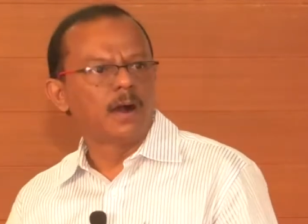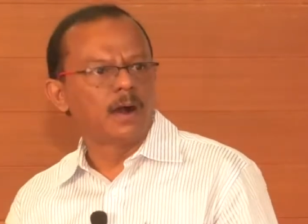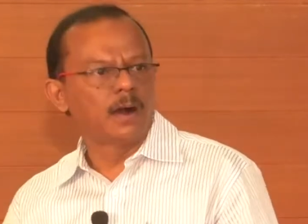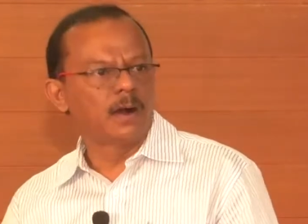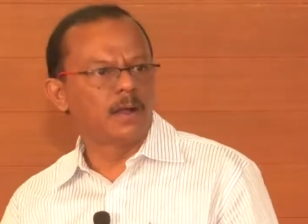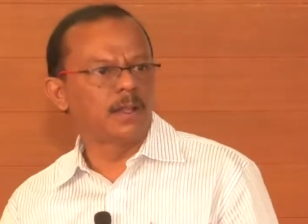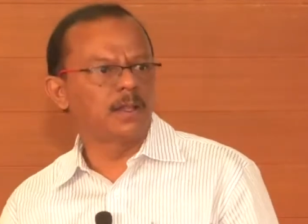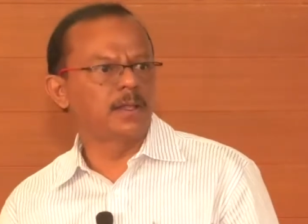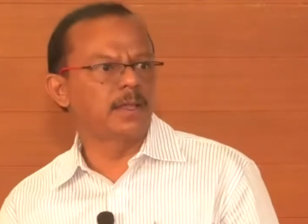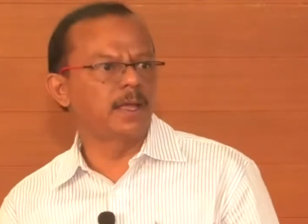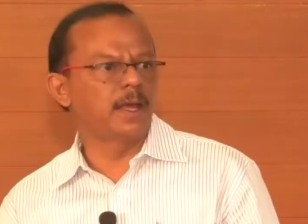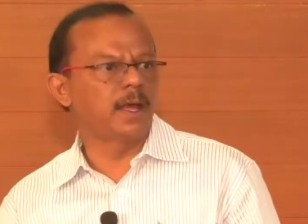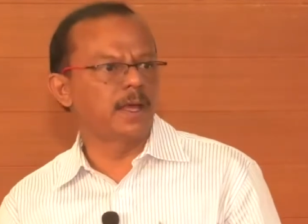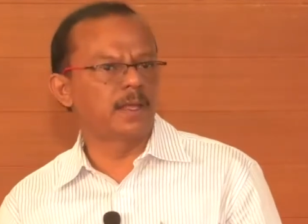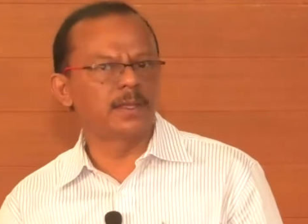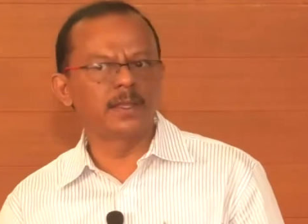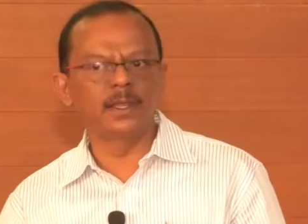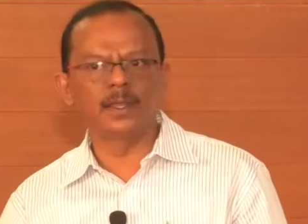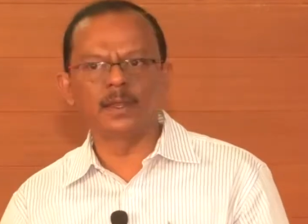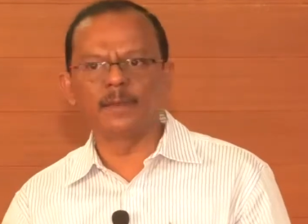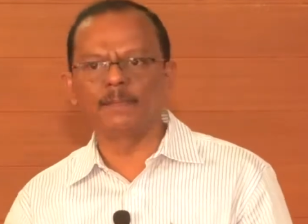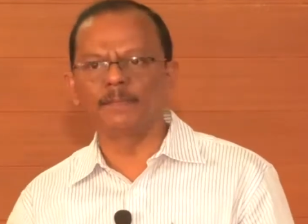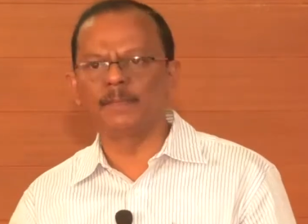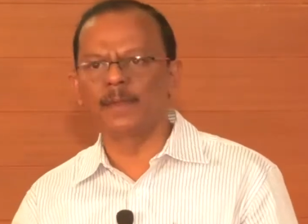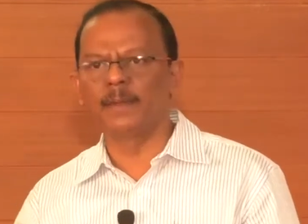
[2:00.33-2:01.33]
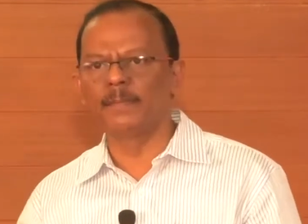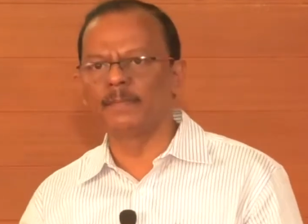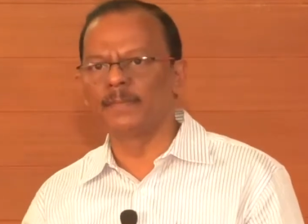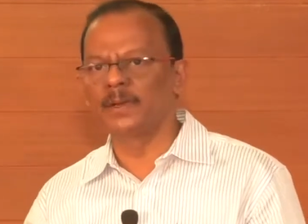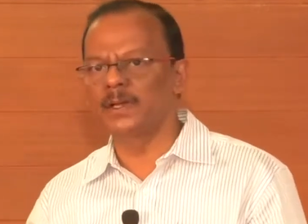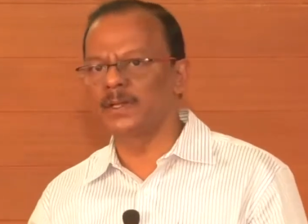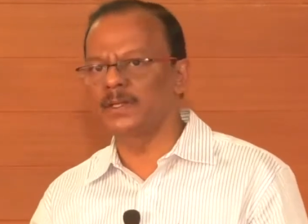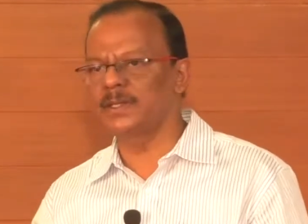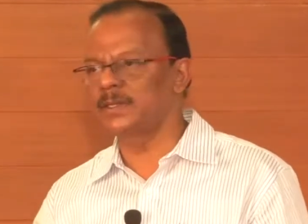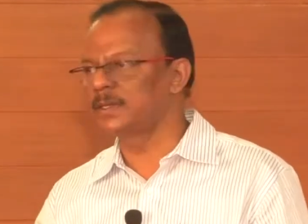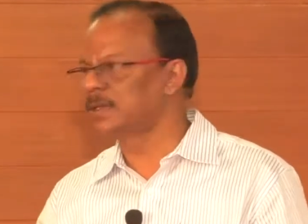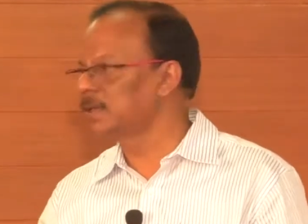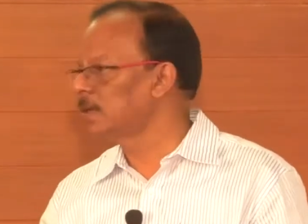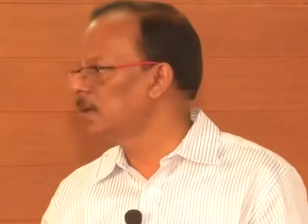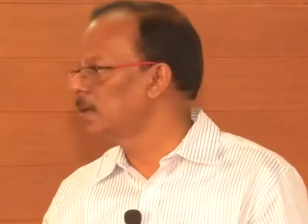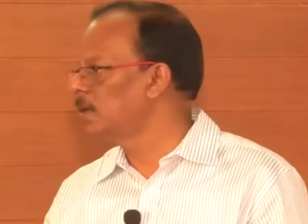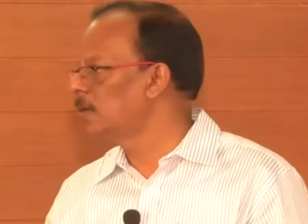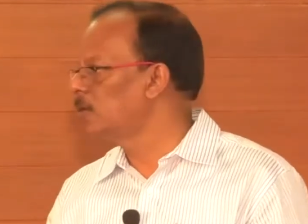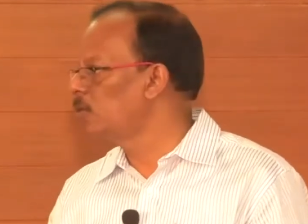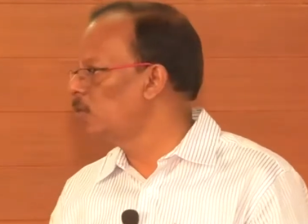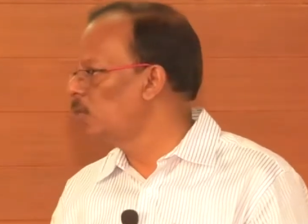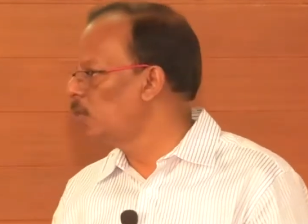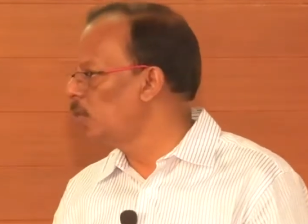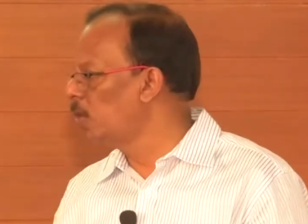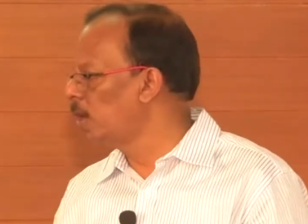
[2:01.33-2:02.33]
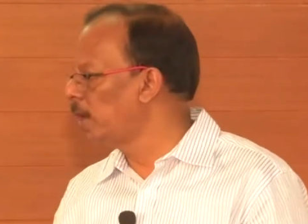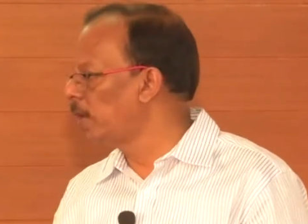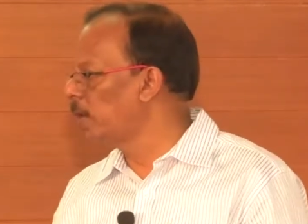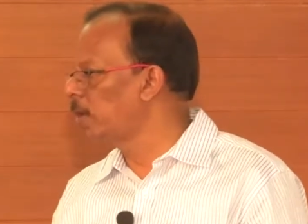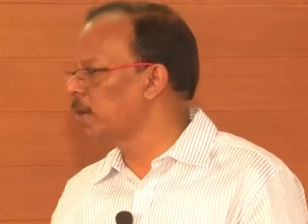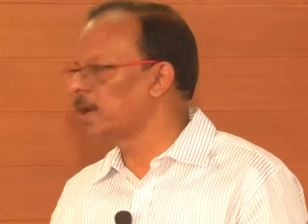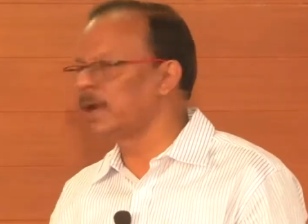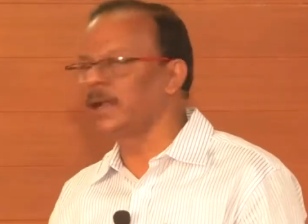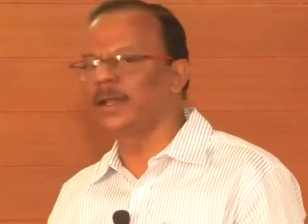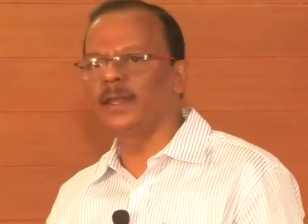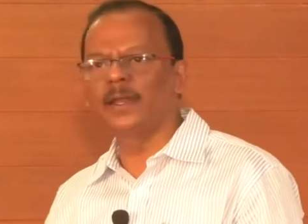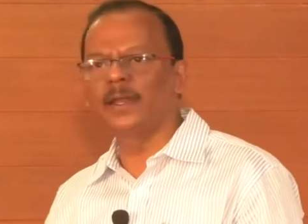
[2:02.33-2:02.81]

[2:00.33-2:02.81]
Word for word: All the other members who are not